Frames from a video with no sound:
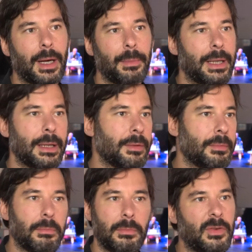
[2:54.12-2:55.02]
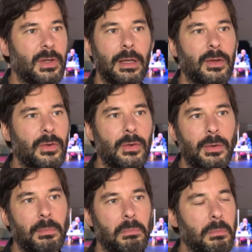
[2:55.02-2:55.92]
I mean,
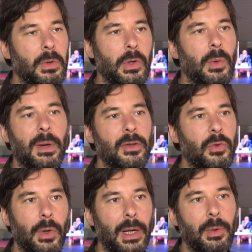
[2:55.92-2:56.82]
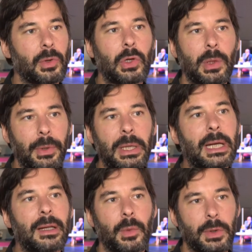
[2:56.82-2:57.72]
since humans were able to
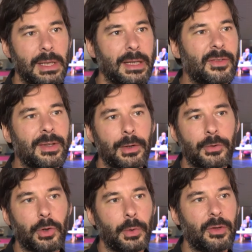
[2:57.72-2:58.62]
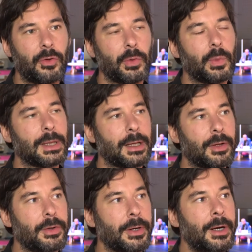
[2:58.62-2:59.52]
communicate, they were telling stories to one
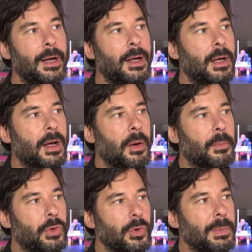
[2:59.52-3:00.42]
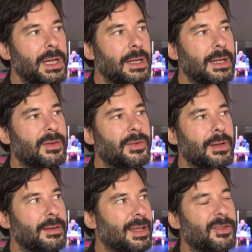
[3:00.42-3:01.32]
another. To me,
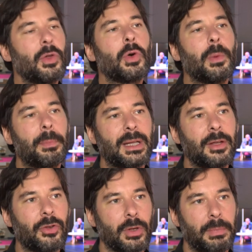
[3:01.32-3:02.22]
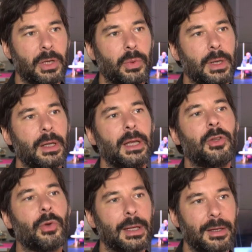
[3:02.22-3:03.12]
there's no competition between
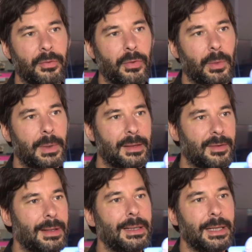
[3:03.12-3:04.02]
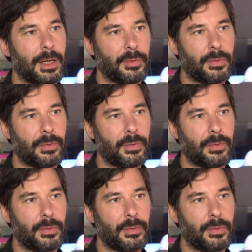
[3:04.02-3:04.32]
interactive formats and linear